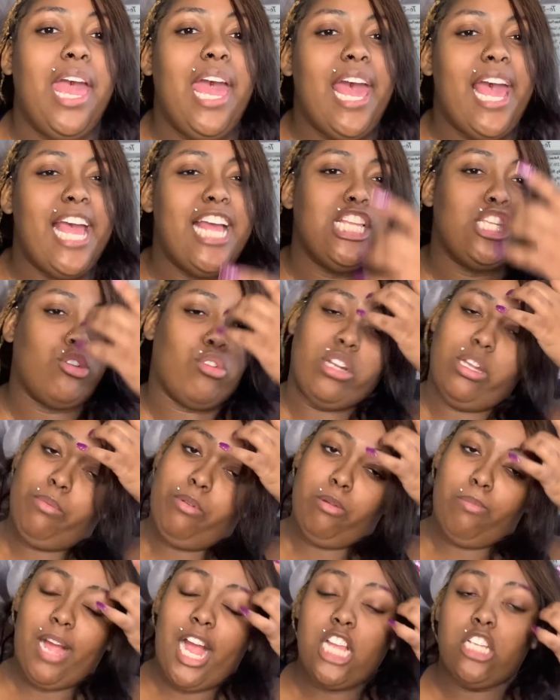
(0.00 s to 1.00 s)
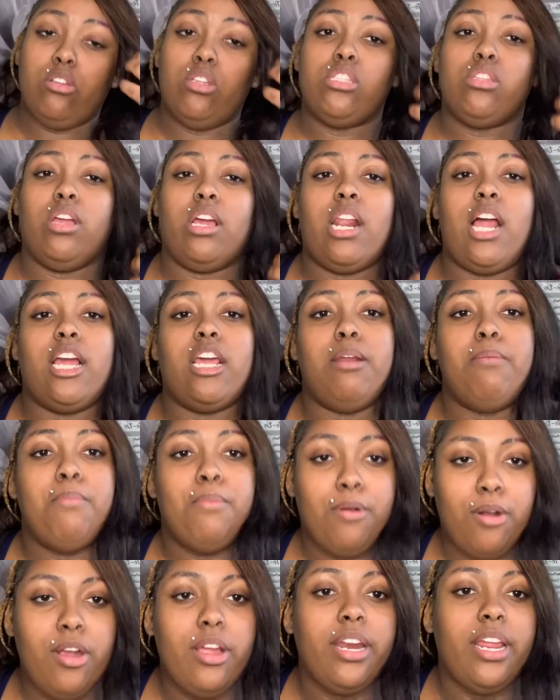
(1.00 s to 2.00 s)
He's screaming. Mind you, it's 3 o'clock in the
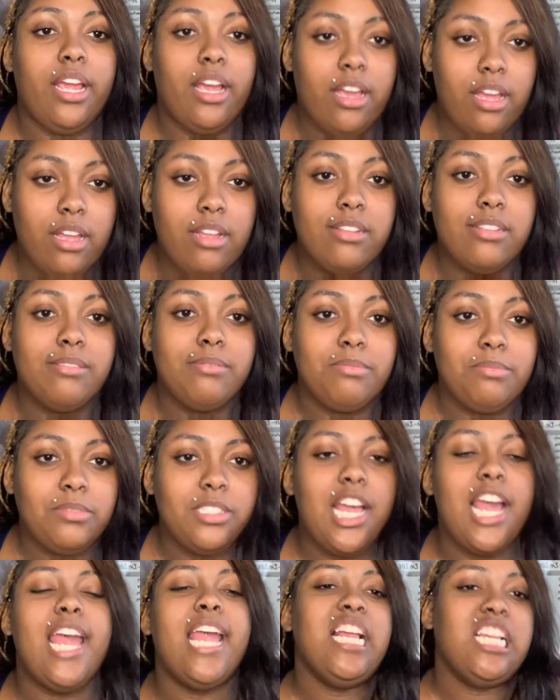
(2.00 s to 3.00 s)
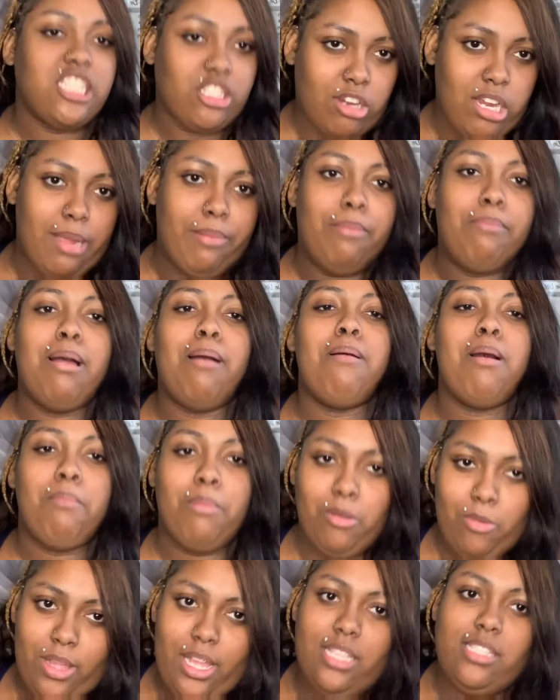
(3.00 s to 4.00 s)
morning. He's screaming. My mama
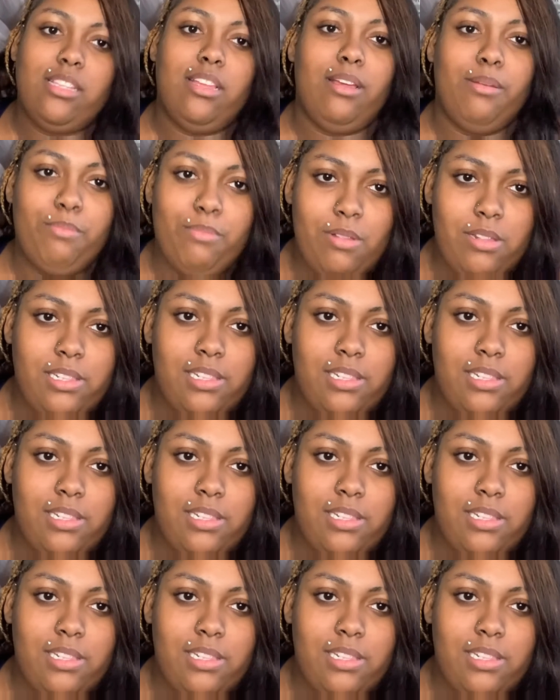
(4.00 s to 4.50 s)
wakes up.